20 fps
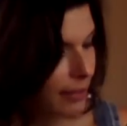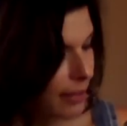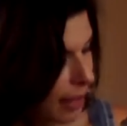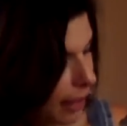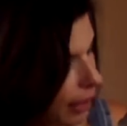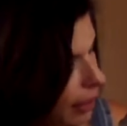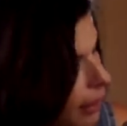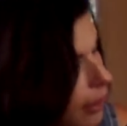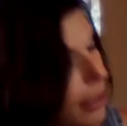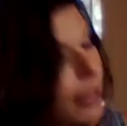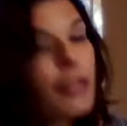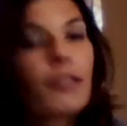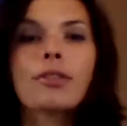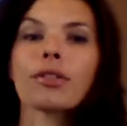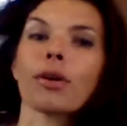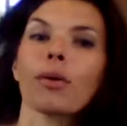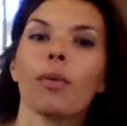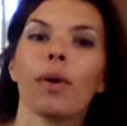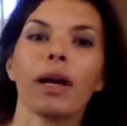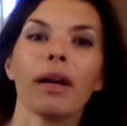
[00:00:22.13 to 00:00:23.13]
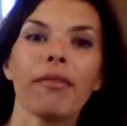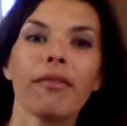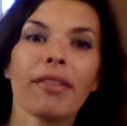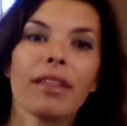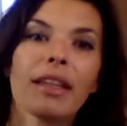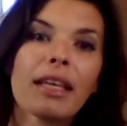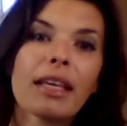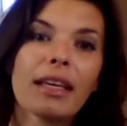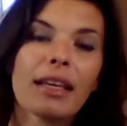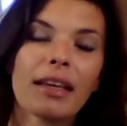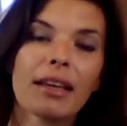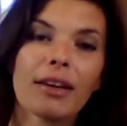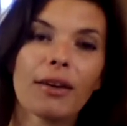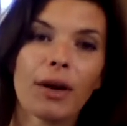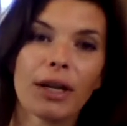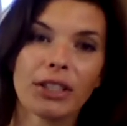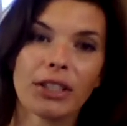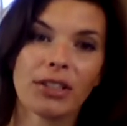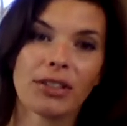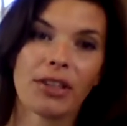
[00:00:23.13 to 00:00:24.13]
And so one of the
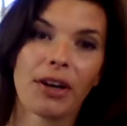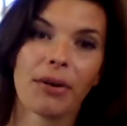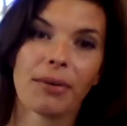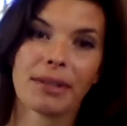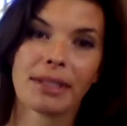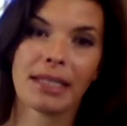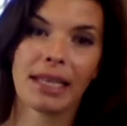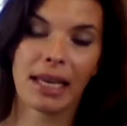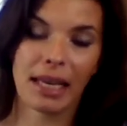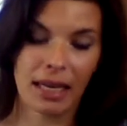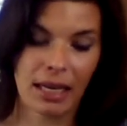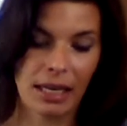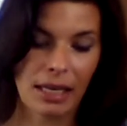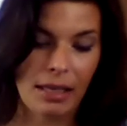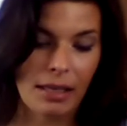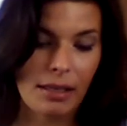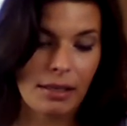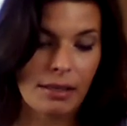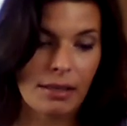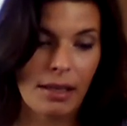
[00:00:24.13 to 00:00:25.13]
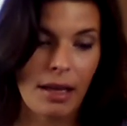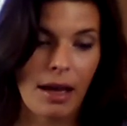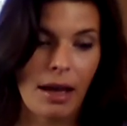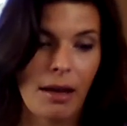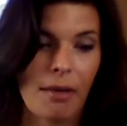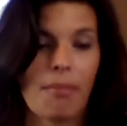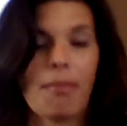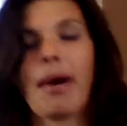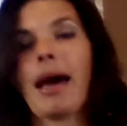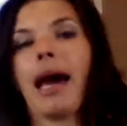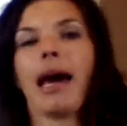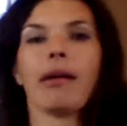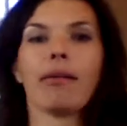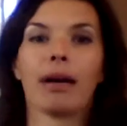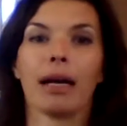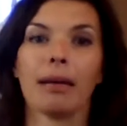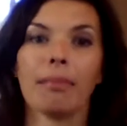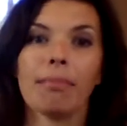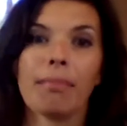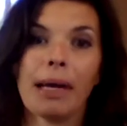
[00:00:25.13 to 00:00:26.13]
questions I always get is, um, how do
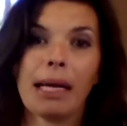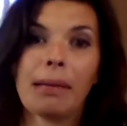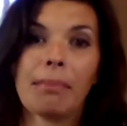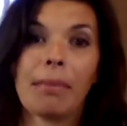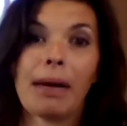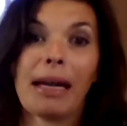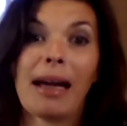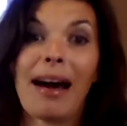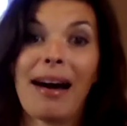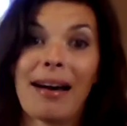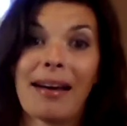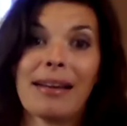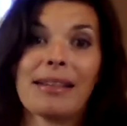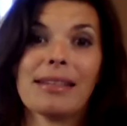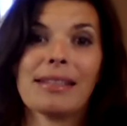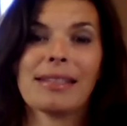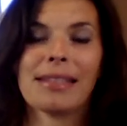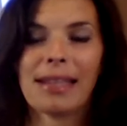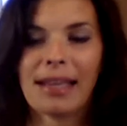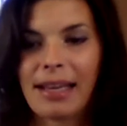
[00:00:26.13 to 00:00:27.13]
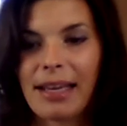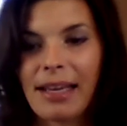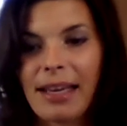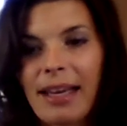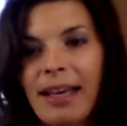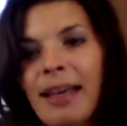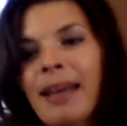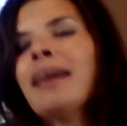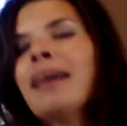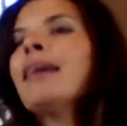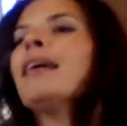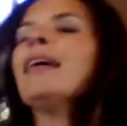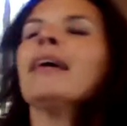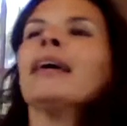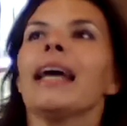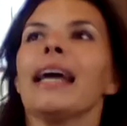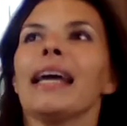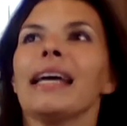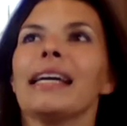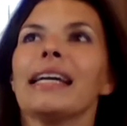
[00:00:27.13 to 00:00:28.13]
I paint my eyes?
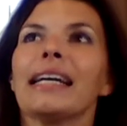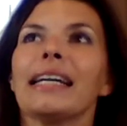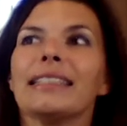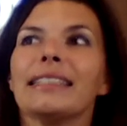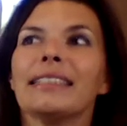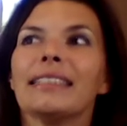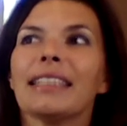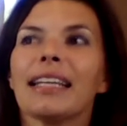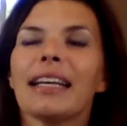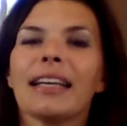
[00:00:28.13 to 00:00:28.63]
And